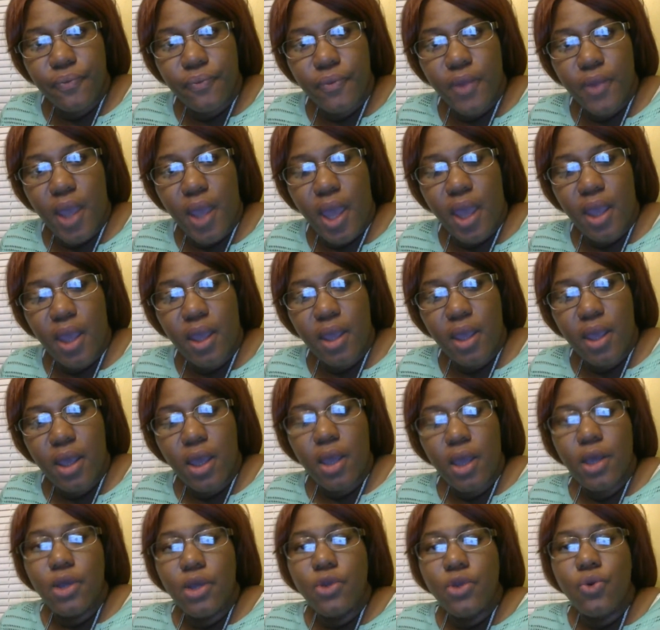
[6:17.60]
Okay?
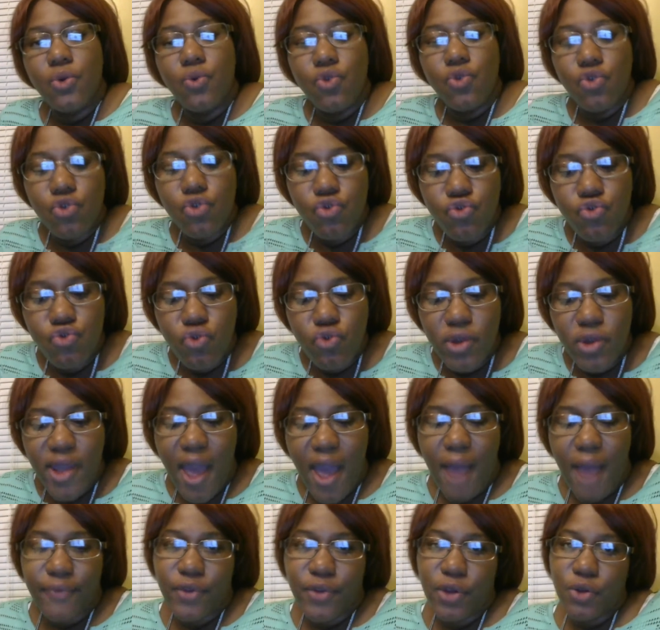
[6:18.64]
You truly
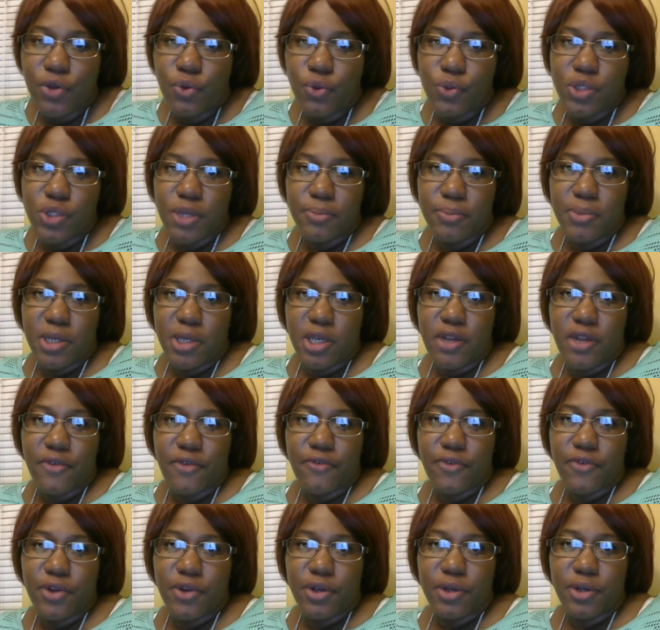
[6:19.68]
have to do something
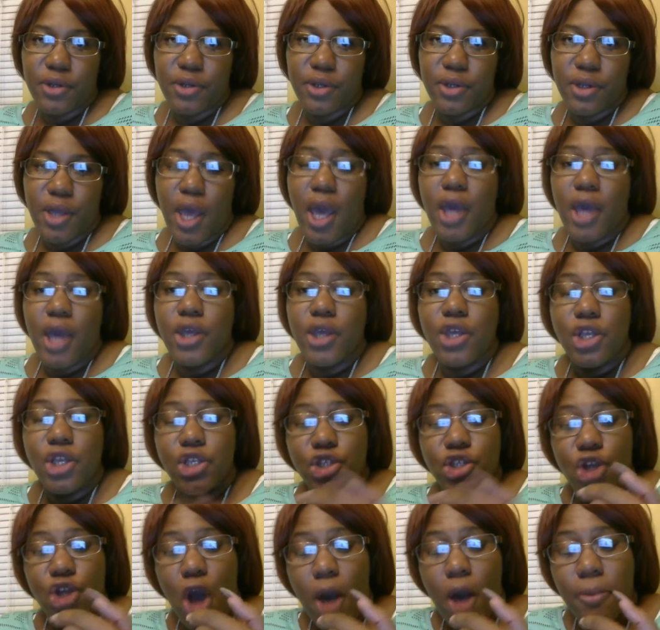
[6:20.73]
different. Your
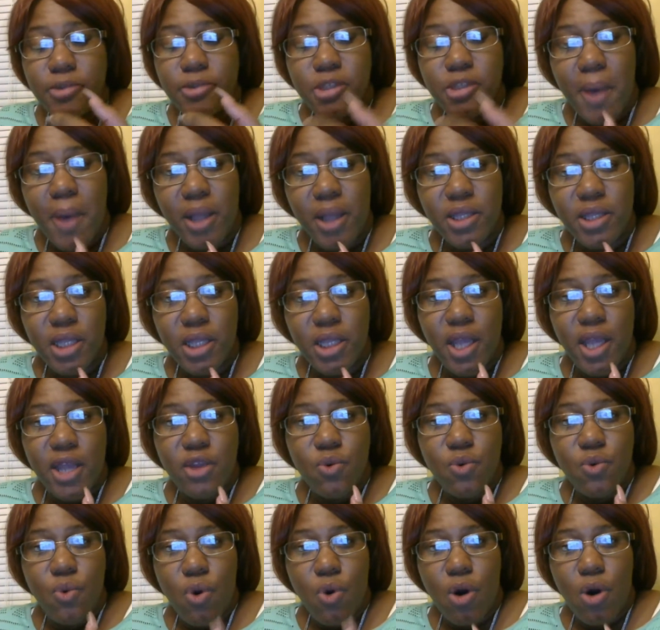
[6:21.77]
job is about to lay
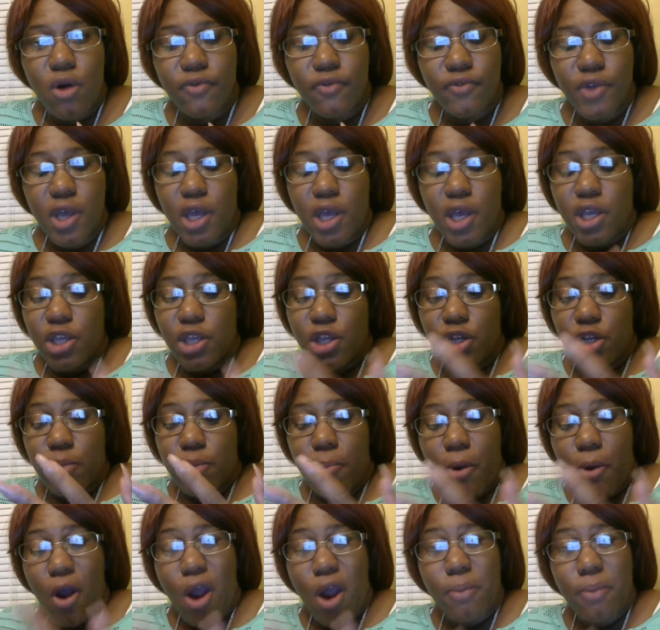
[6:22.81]
you off. Your
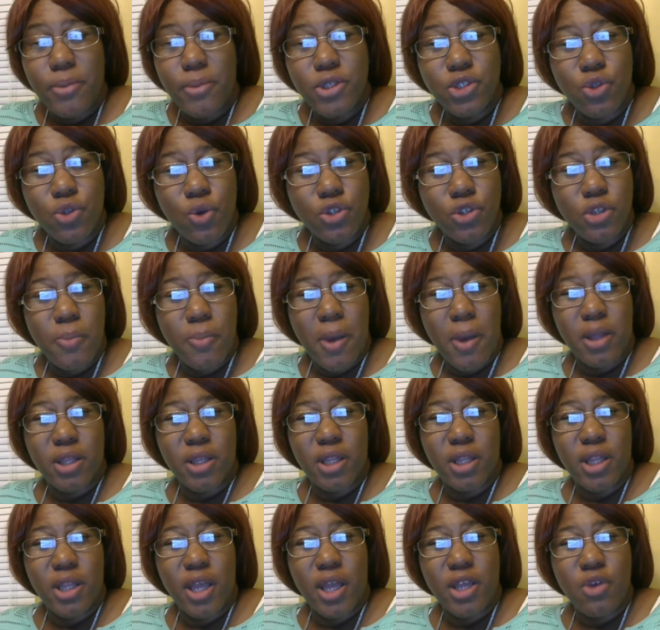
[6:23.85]
department store is about
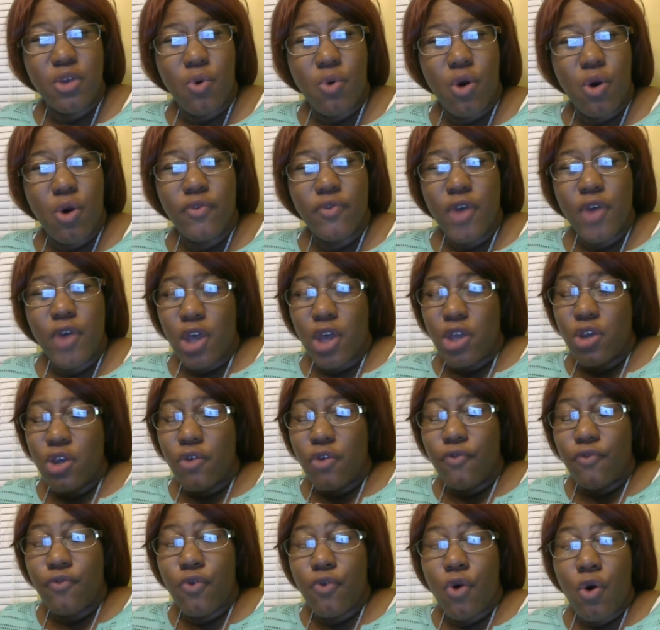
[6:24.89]
to lay you off.
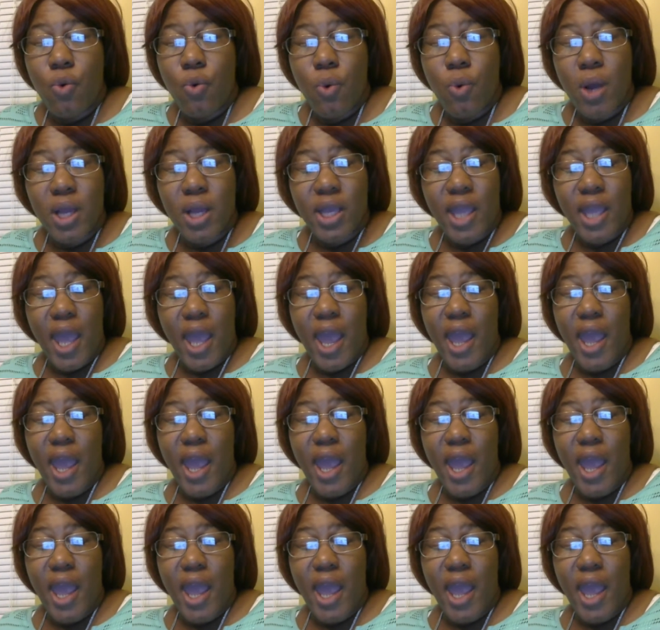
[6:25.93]
Your 401k